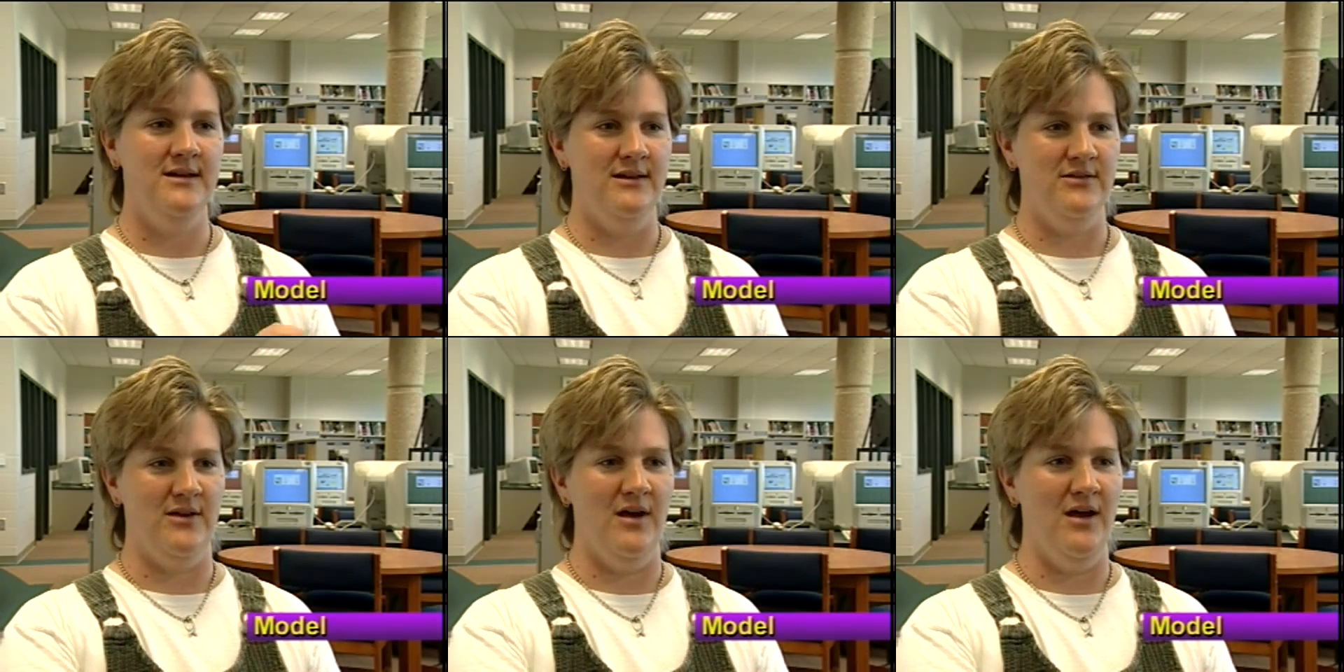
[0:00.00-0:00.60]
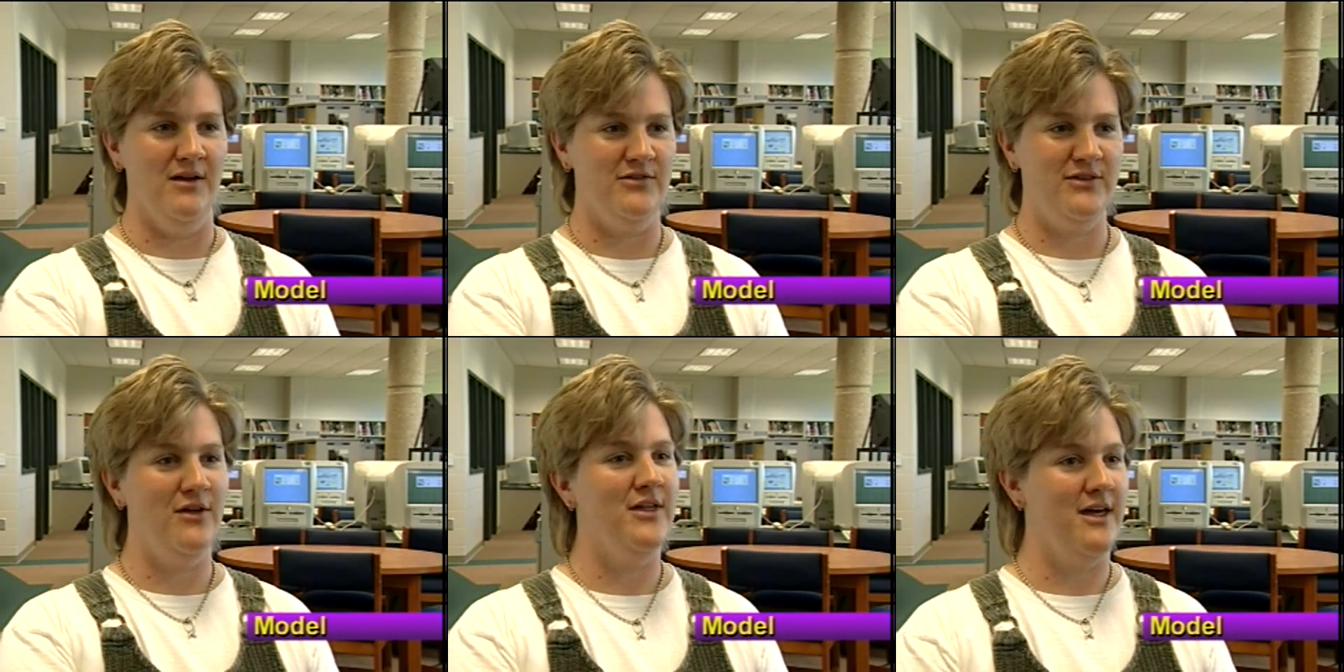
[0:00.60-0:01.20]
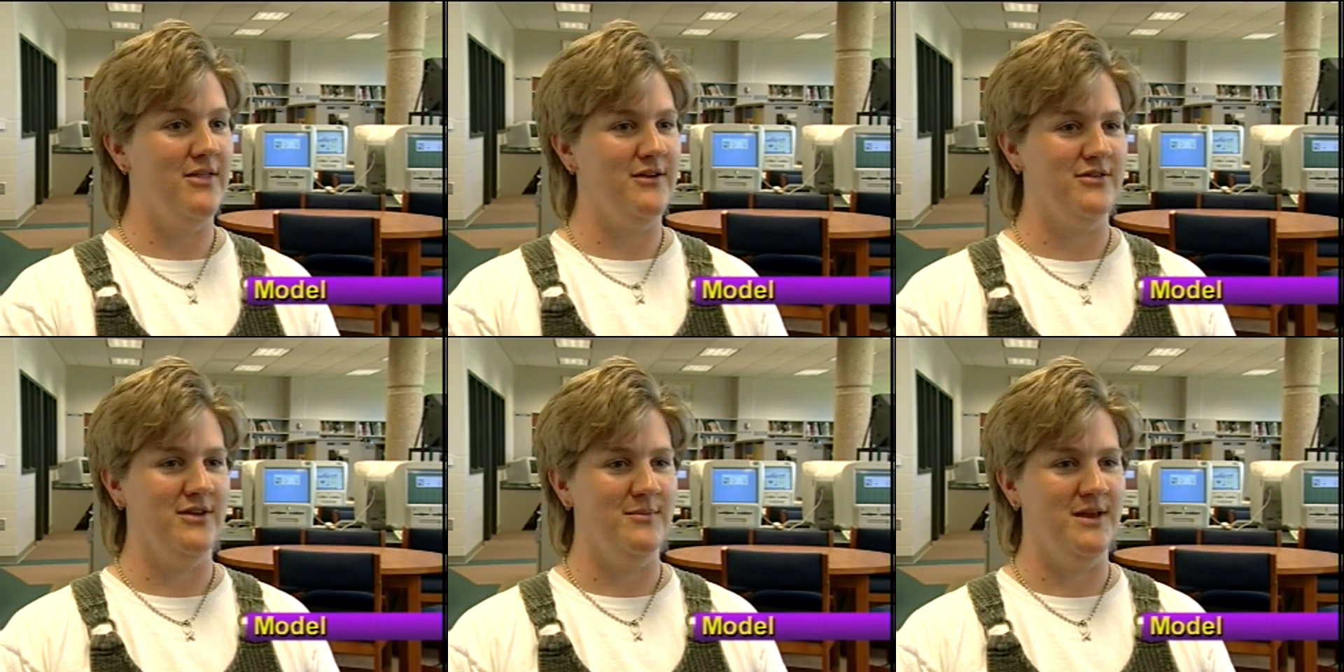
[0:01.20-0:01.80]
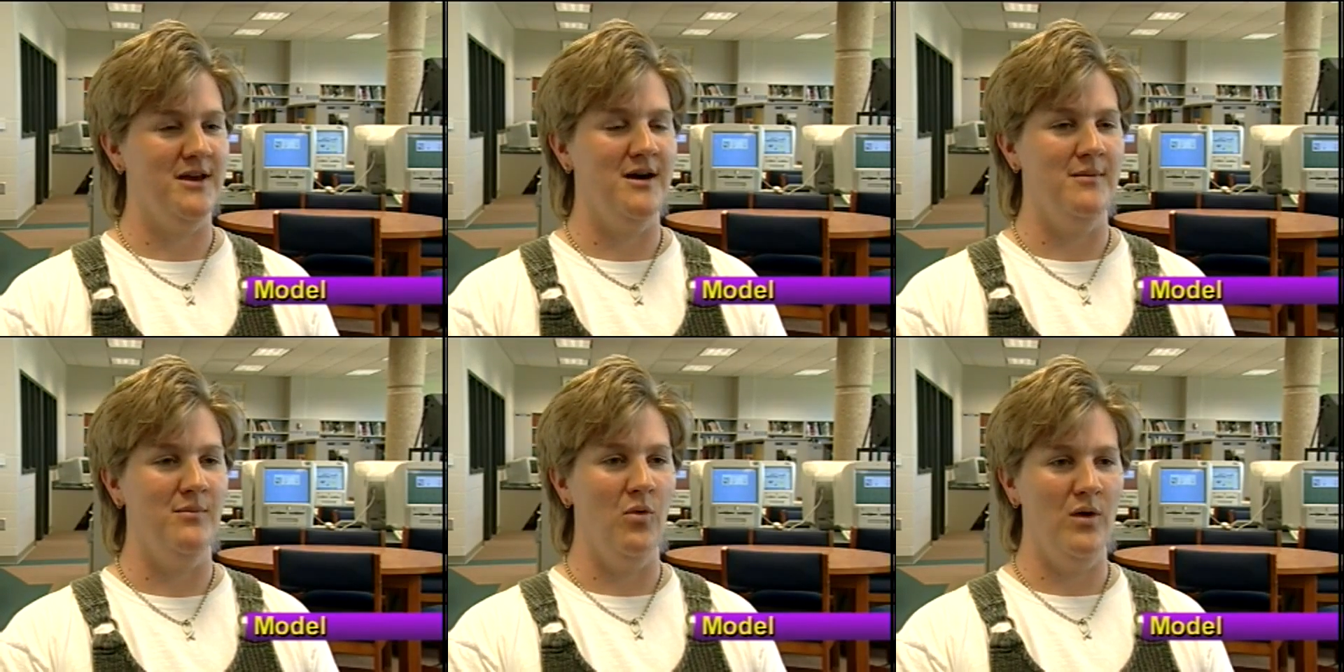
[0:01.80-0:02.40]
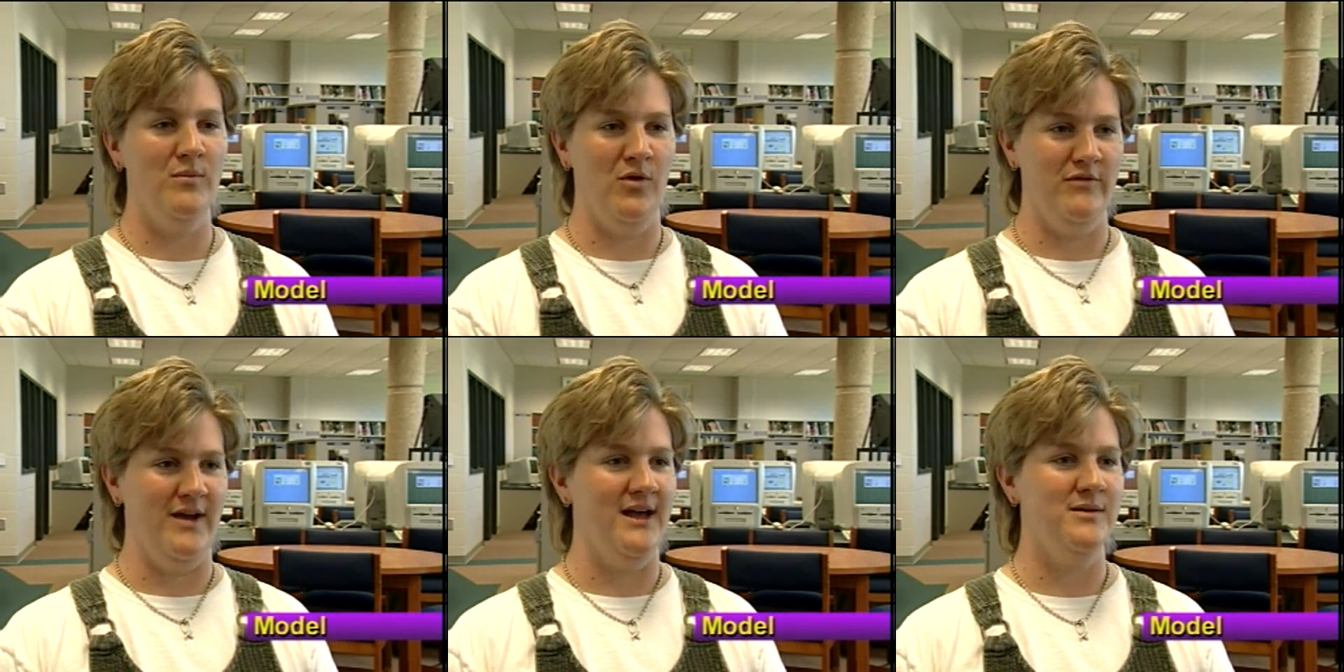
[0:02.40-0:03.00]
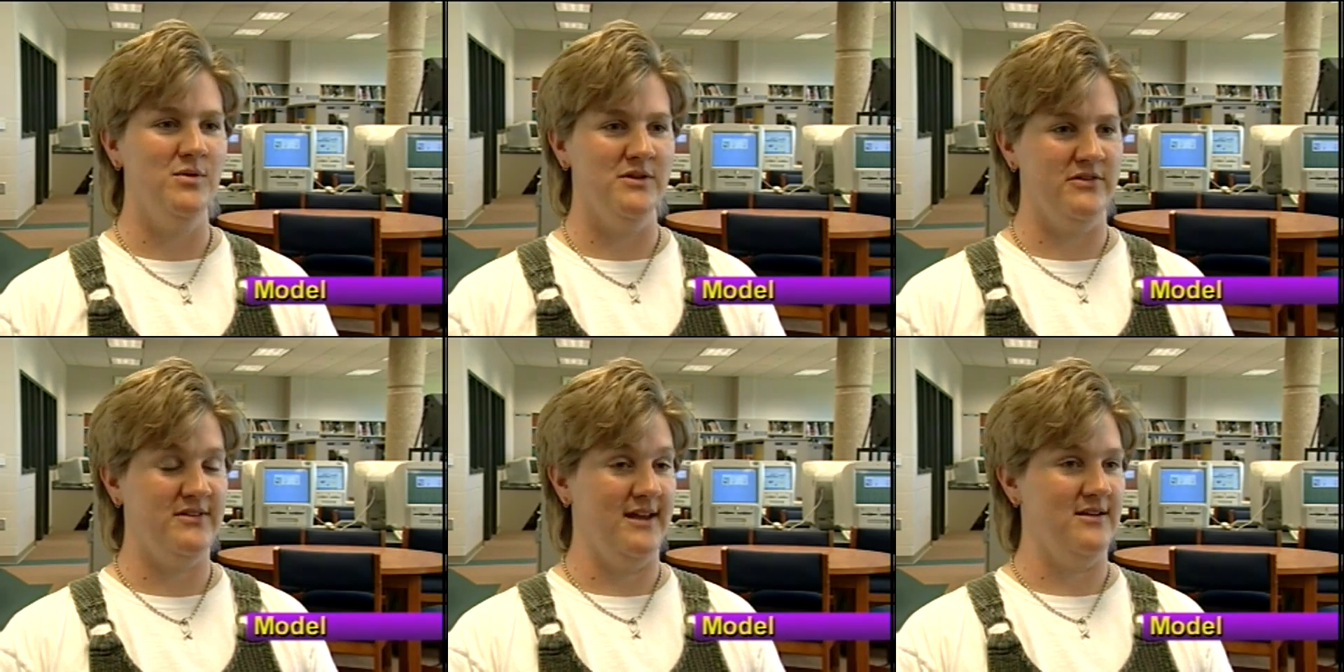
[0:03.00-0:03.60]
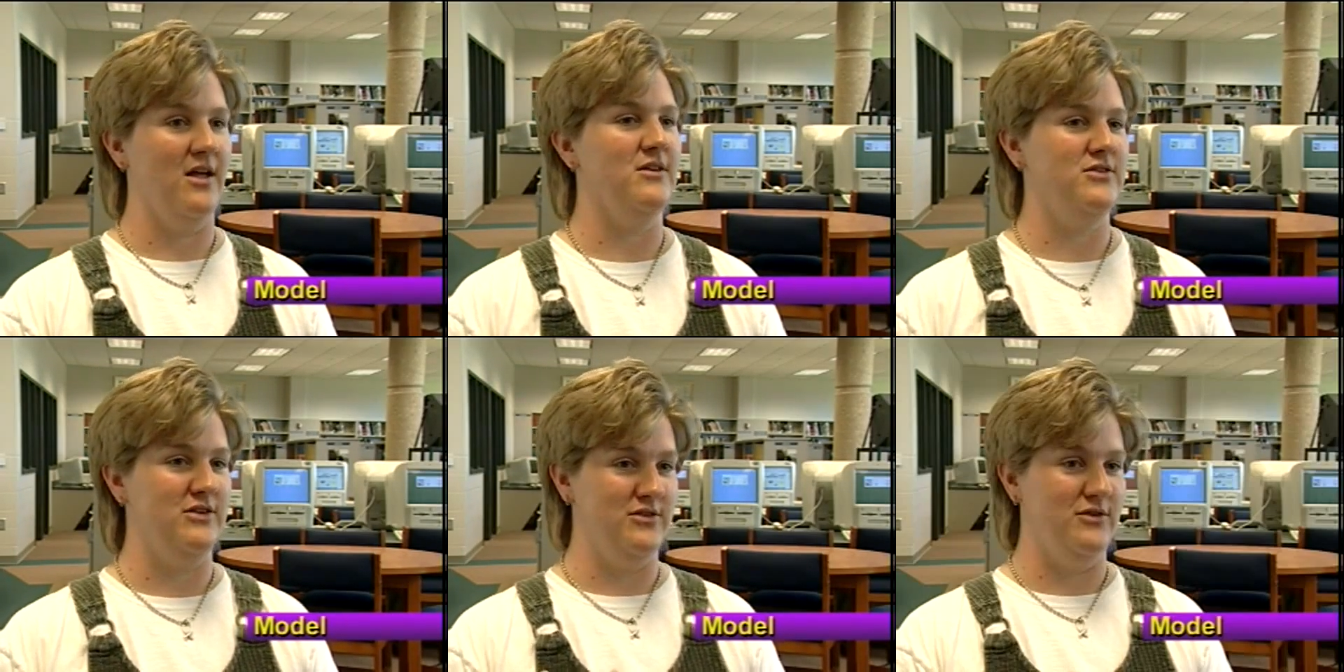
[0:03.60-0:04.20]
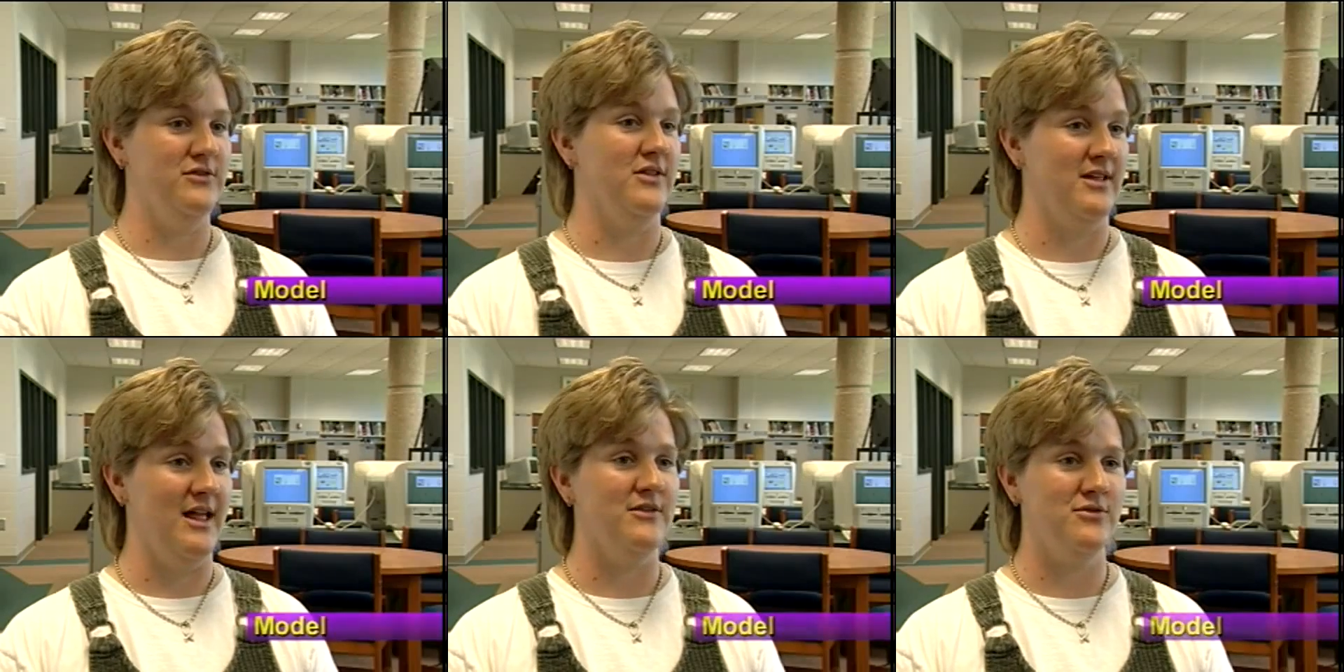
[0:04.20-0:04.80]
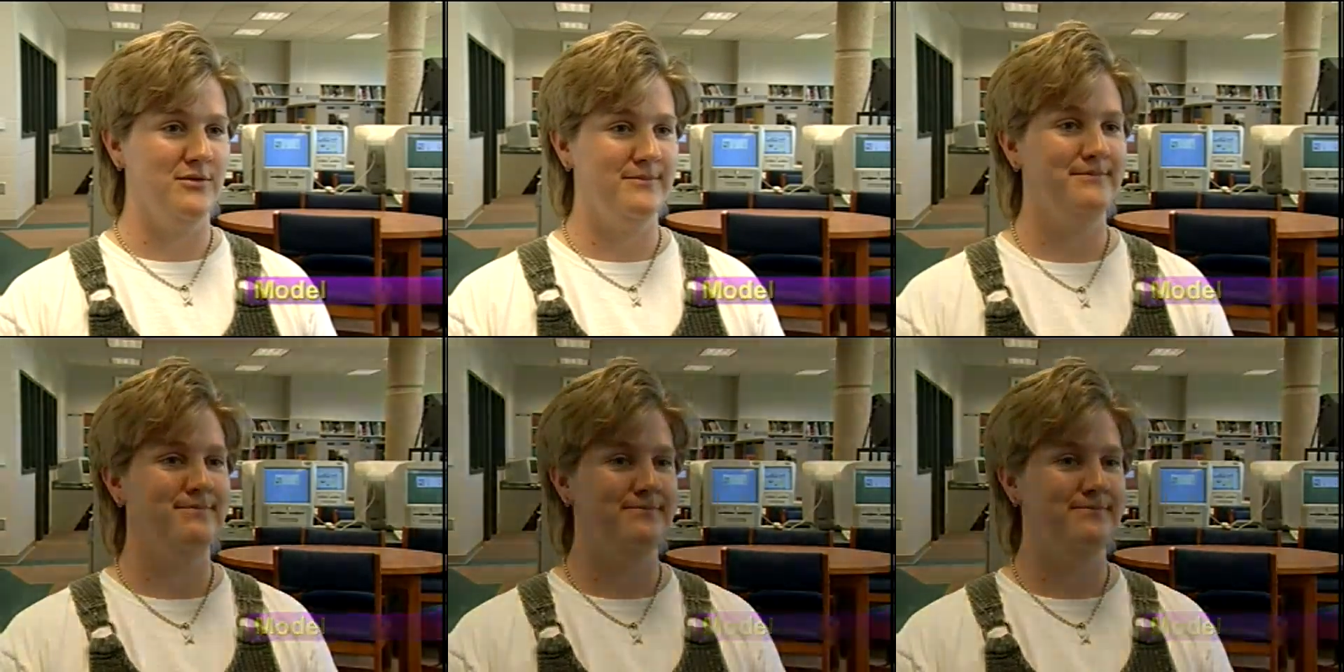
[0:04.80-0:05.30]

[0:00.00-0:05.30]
is a skill that I think is going to become more and more valuable as technology is used in the classroom.